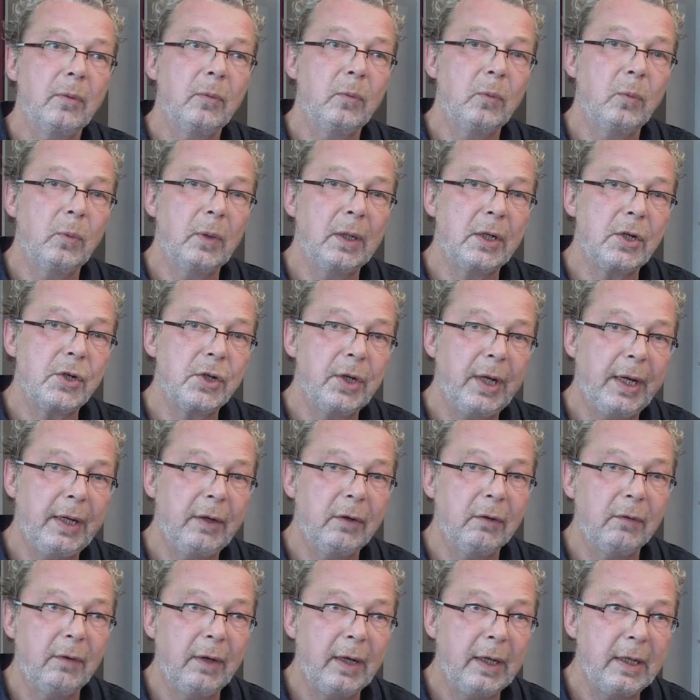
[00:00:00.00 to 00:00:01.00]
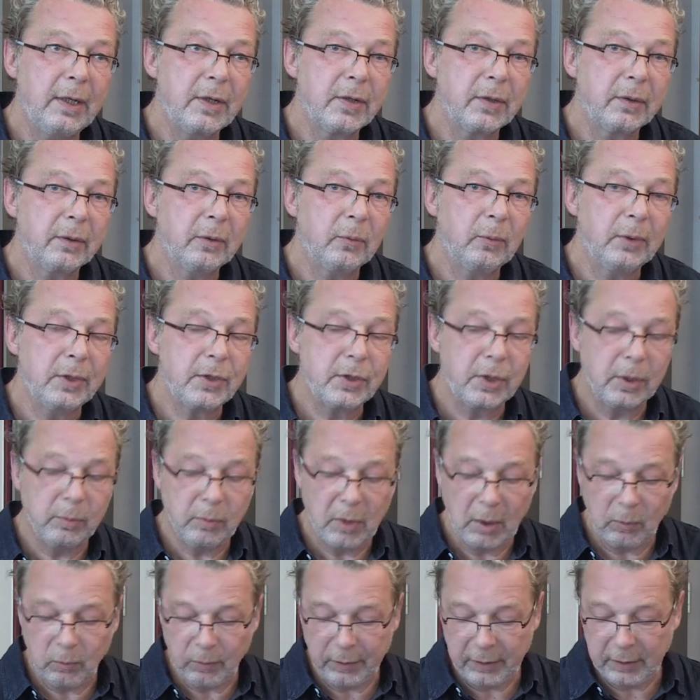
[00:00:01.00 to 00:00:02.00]
which innovate, which come
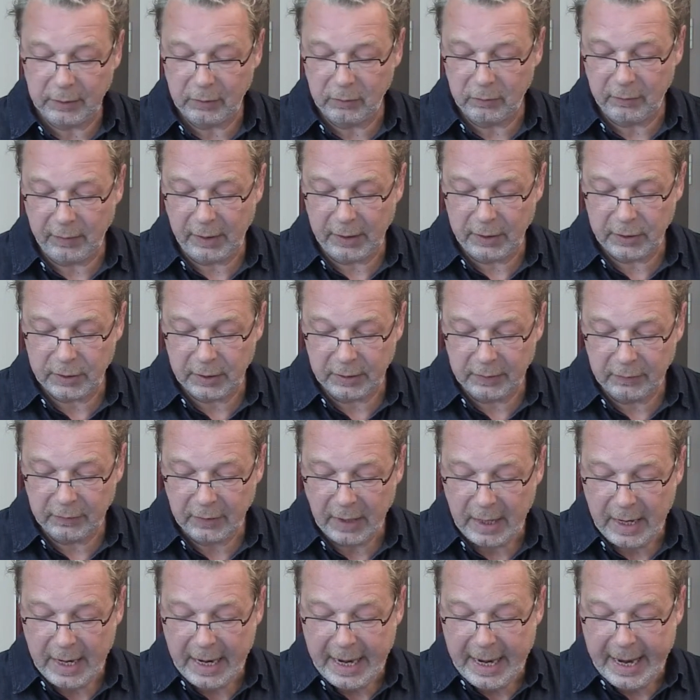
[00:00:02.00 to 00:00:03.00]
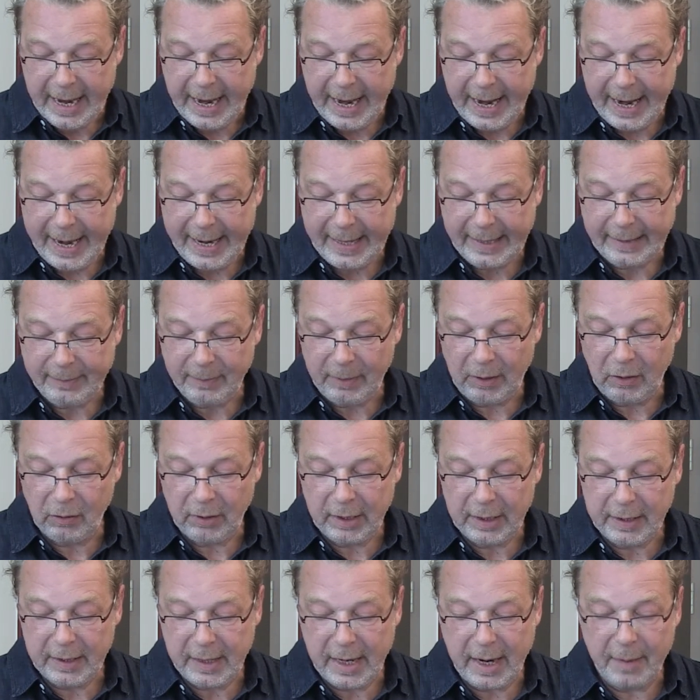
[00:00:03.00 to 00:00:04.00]
up with innovations, and we
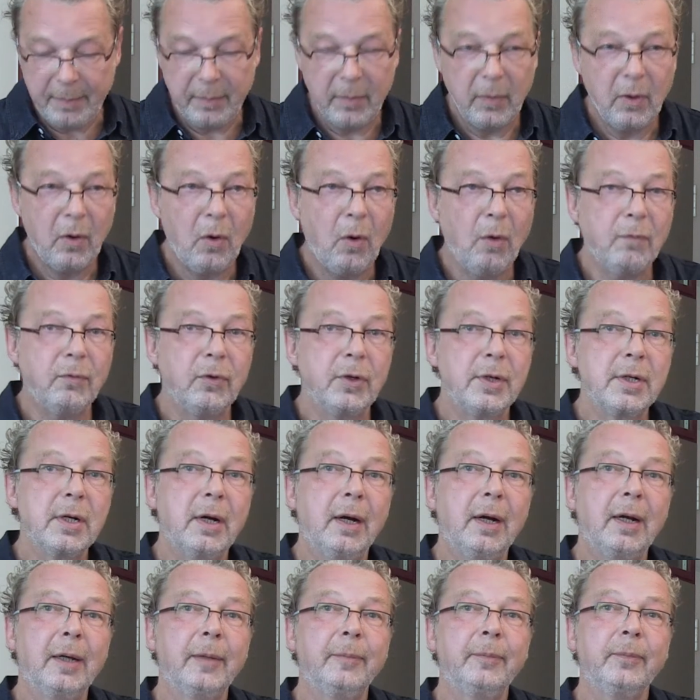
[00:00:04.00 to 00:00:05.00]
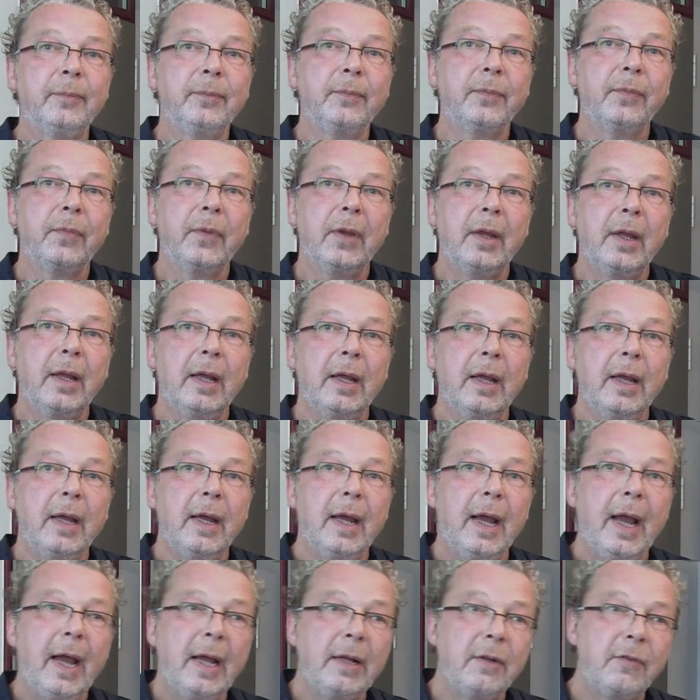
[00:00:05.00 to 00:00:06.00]
look at them over time.
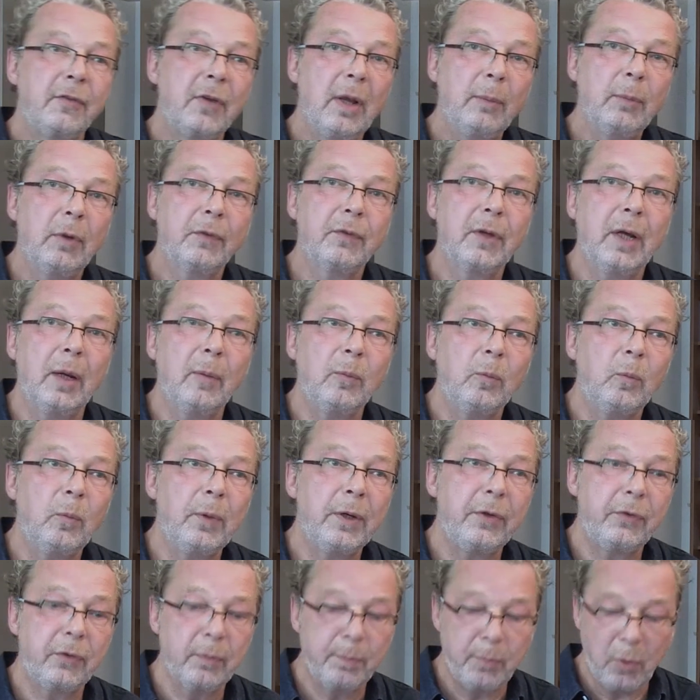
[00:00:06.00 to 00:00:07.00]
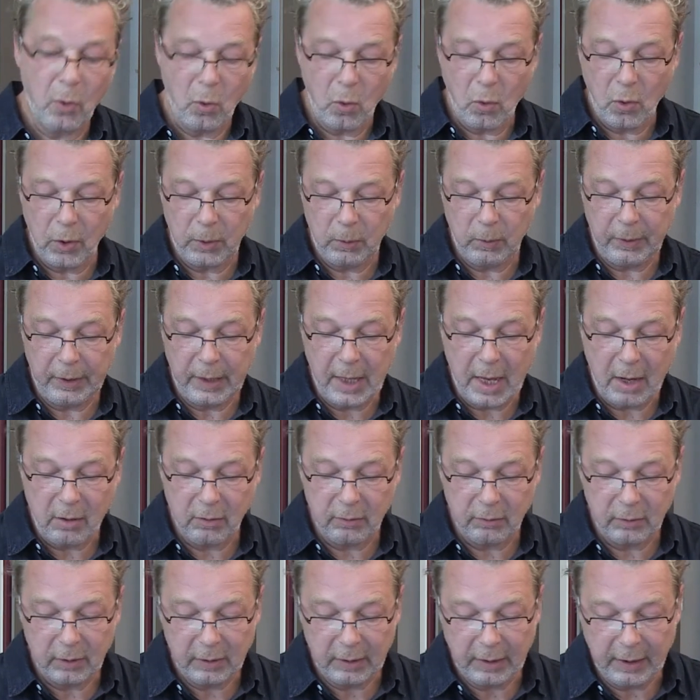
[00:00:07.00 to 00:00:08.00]
And some of them we support with
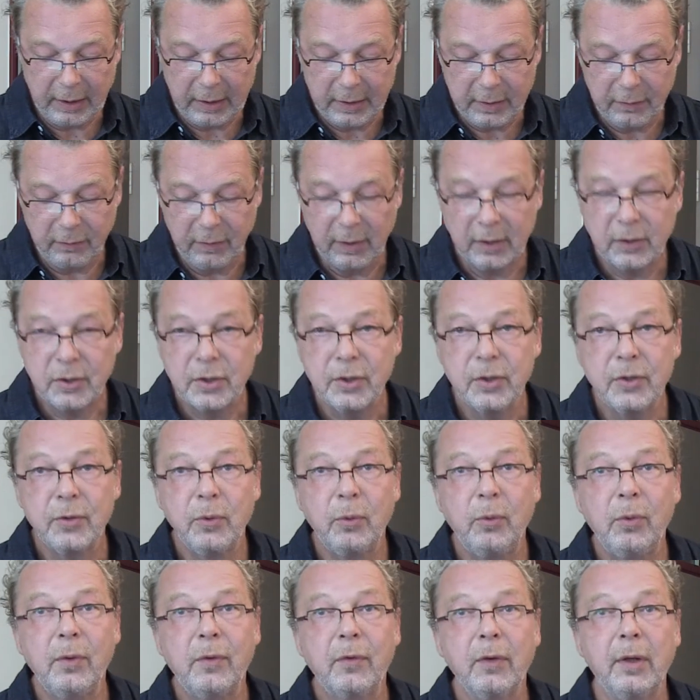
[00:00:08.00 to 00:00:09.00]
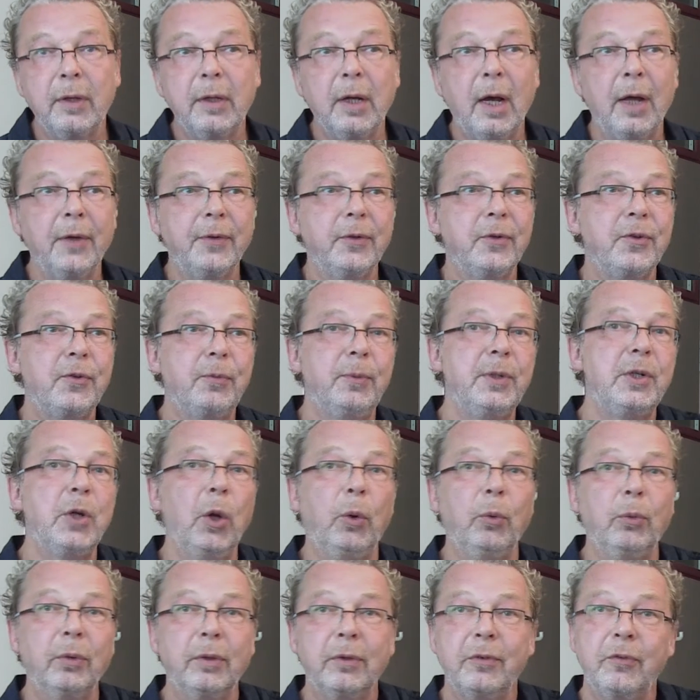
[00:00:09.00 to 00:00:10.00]
our intervention tools and others we
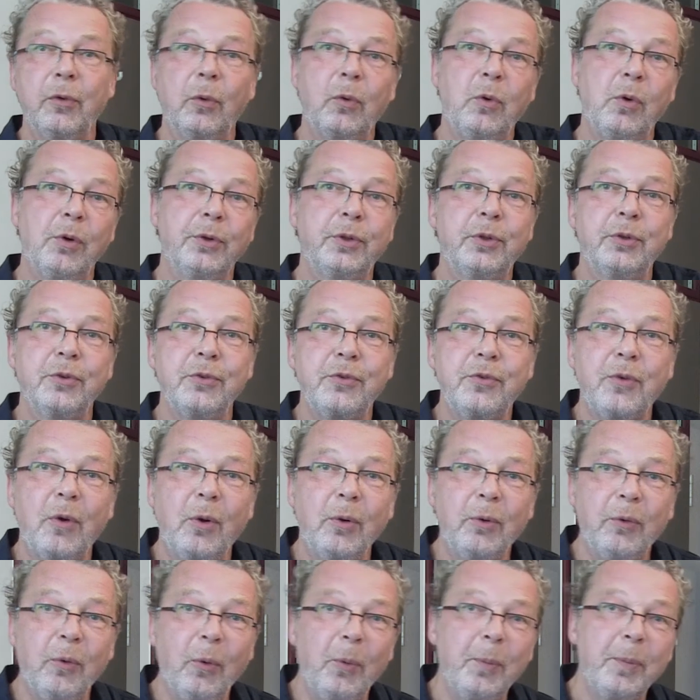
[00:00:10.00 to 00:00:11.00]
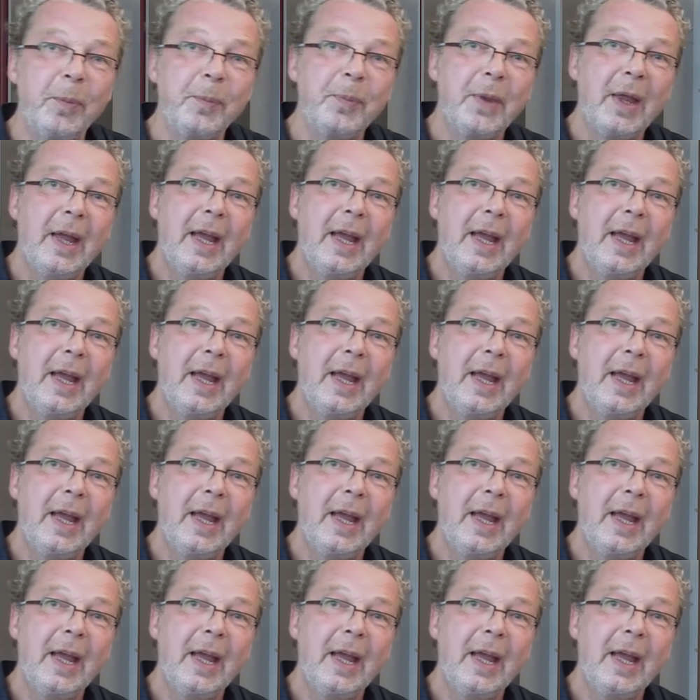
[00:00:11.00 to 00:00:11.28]
don't, so-called control group.